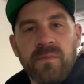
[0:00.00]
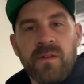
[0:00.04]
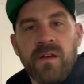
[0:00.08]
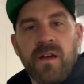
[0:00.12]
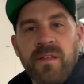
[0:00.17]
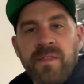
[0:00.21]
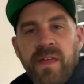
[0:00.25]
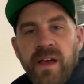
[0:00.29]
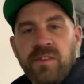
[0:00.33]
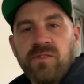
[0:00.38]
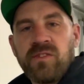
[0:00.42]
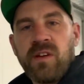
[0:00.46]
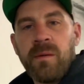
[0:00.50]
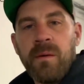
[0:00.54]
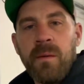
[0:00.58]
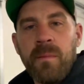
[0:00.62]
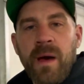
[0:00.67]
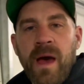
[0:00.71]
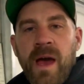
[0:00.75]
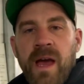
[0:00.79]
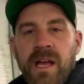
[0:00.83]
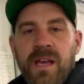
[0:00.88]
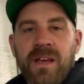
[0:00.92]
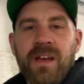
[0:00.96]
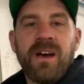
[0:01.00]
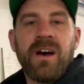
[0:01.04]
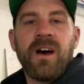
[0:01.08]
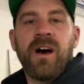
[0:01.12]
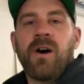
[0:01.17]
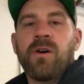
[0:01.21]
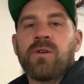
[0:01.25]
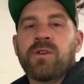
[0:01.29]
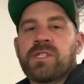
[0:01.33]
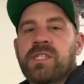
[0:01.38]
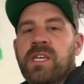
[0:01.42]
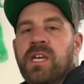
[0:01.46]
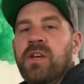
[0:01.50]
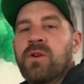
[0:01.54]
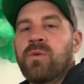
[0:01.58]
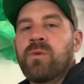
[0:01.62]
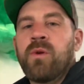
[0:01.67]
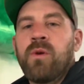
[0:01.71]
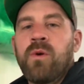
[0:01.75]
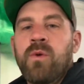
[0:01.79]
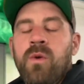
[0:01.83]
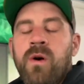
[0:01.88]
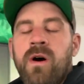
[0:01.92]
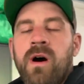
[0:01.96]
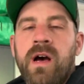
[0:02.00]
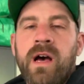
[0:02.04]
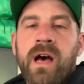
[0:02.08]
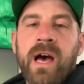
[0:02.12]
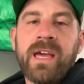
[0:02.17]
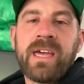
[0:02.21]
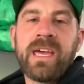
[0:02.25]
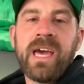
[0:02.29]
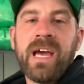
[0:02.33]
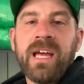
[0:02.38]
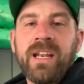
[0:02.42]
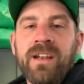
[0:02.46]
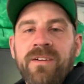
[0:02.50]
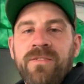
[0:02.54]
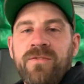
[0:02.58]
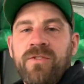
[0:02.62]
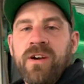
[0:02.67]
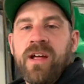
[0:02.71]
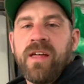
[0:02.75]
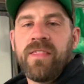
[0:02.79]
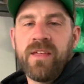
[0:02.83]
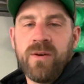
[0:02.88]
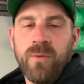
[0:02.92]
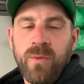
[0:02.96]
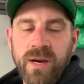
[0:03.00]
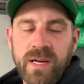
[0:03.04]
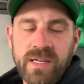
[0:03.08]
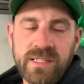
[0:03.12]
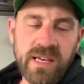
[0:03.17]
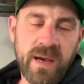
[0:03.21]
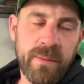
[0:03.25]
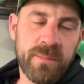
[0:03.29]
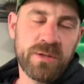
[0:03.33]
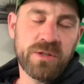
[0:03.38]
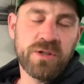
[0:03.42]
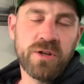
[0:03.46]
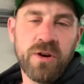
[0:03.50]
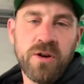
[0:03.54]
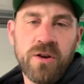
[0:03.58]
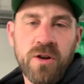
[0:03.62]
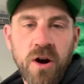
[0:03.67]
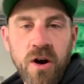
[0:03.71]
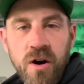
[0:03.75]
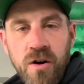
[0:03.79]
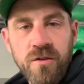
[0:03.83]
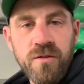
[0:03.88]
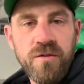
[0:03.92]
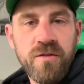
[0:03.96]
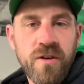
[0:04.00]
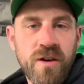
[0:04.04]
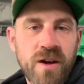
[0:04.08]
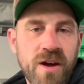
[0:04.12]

thanks for coming back. I'll see you all again for another week's episode of